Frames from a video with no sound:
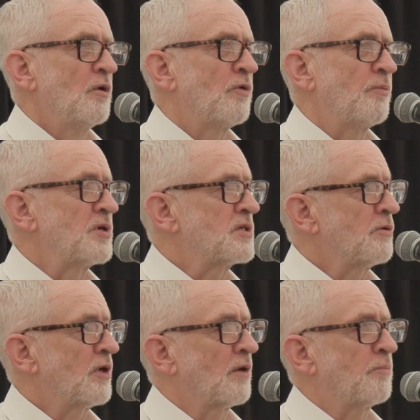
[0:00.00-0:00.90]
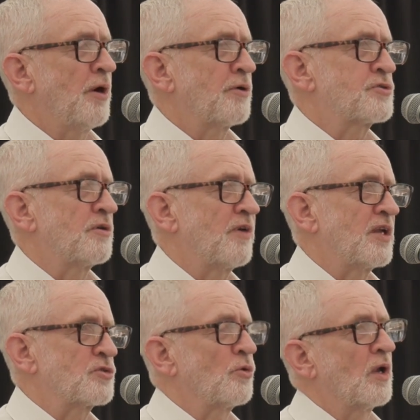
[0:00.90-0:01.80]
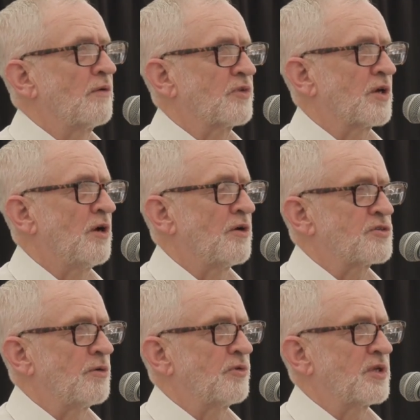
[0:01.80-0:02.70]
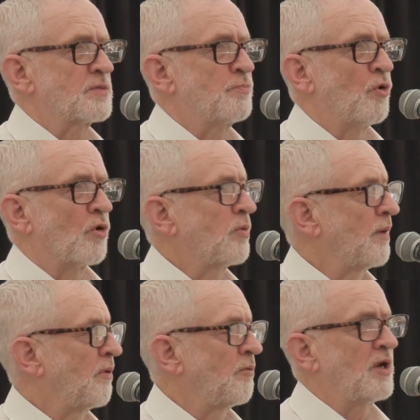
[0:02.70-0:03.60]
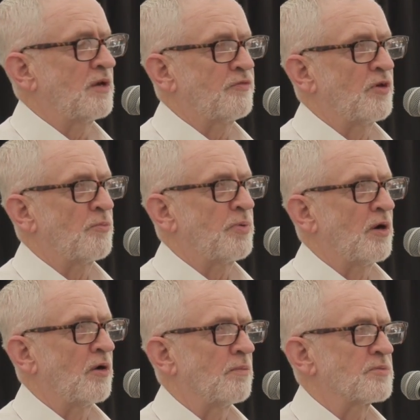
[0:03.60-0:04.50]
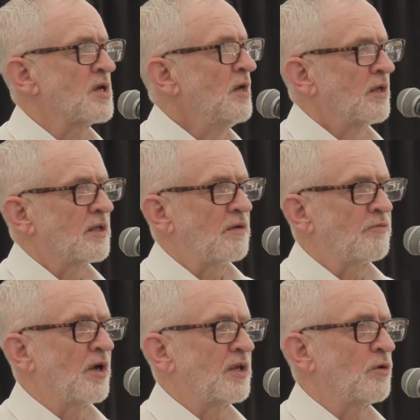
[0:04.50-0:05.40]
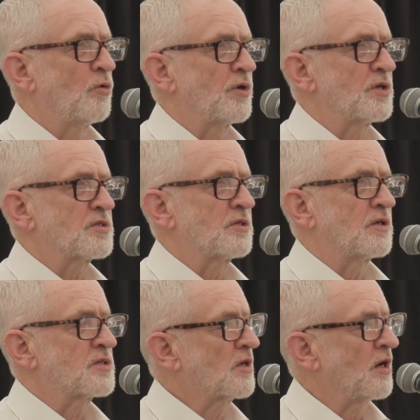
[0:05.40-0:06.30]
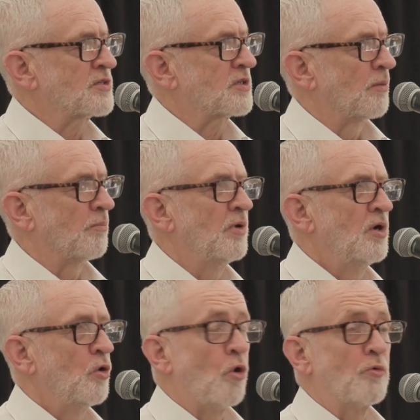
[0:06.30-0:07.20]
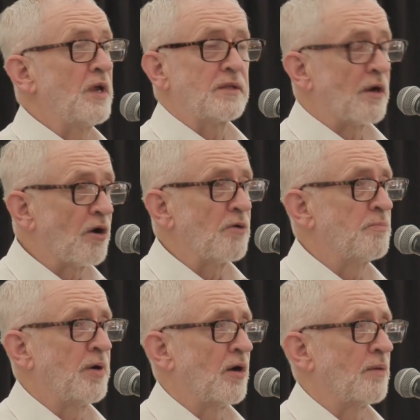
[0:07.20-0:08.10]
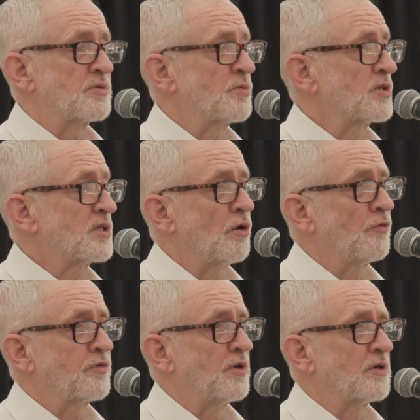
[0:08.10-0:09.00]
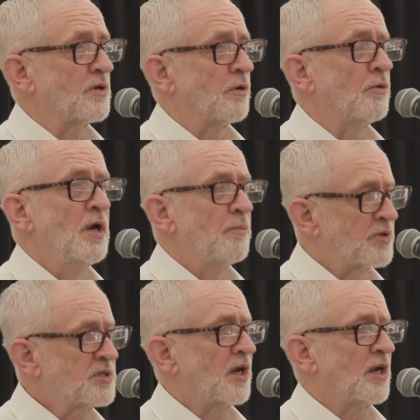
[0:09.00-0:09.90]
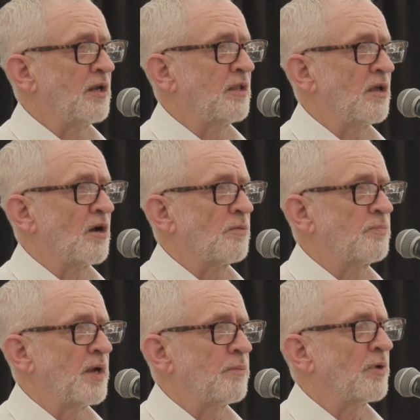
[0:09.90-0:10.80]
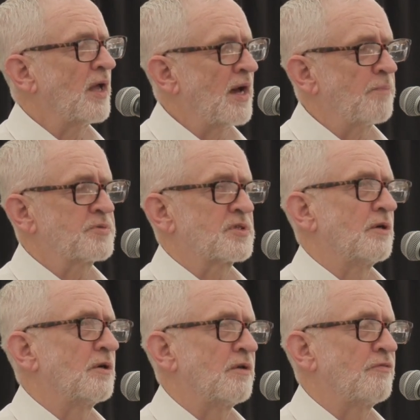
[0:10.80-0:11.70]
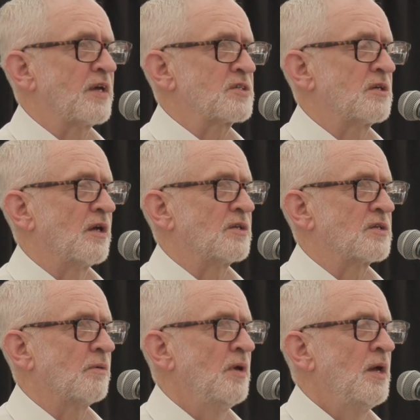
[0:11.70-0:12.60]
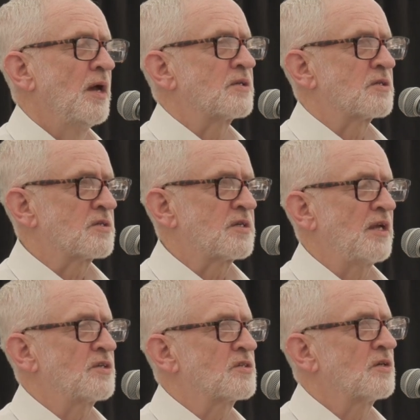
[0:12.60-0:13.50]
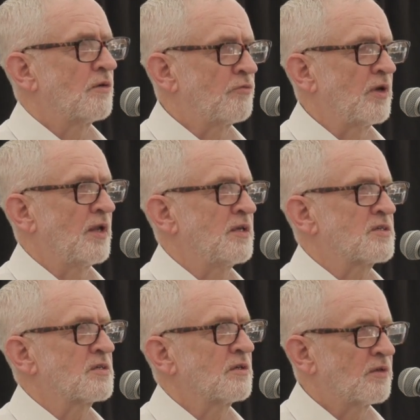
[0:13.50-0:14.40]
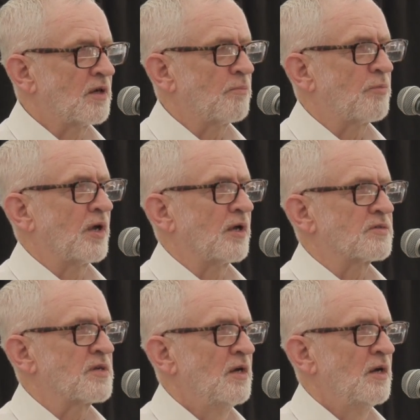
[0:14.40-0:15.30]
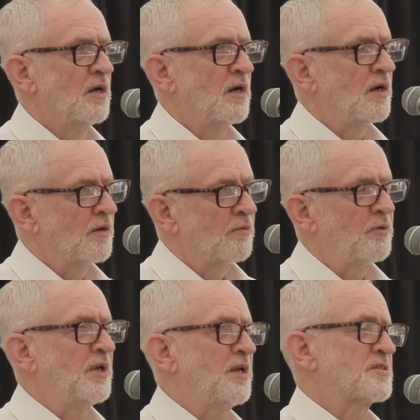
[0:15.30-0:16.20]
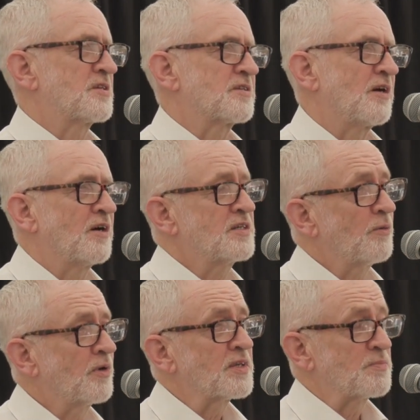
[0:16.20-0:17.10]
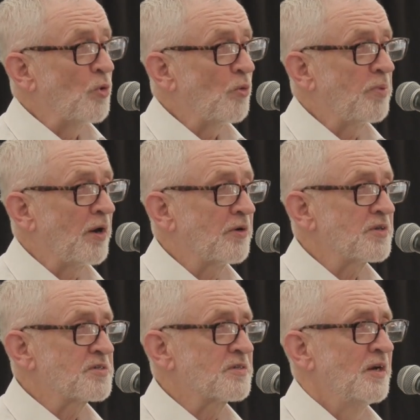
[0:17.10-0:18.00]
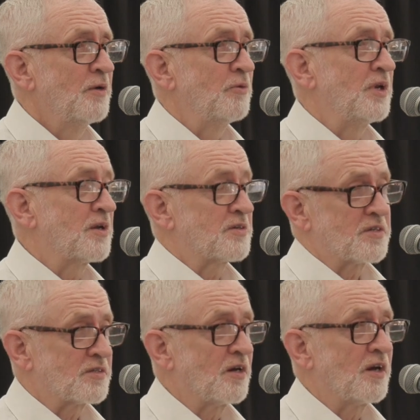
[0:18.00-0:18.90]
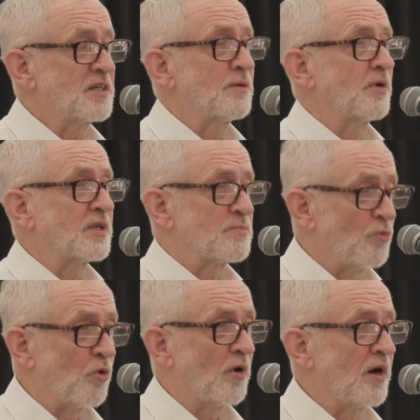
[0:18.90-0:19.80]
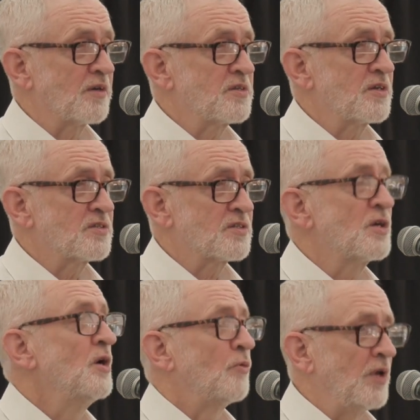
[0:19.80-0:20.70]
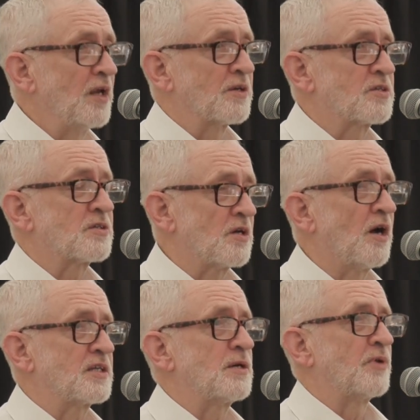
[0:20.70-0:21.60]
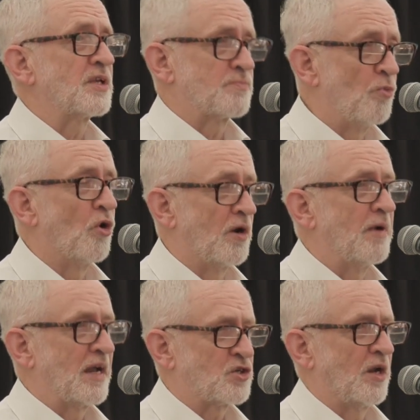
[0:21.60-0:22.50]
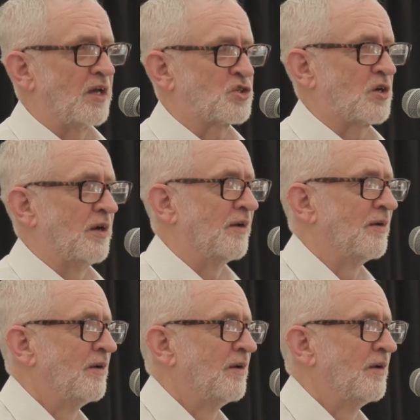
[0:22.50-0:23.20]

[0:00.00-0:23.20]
We've been doing poetry events all over the country with this book, where we read a few poems, then invite the audience to discuss them, or read their own poems, which they often do, particularly the young people. Absolutely fascinating. It's a sense of release that it brings. We need a society where there's more poets. We need a society where there's more artists. We need a society where there's more imagination.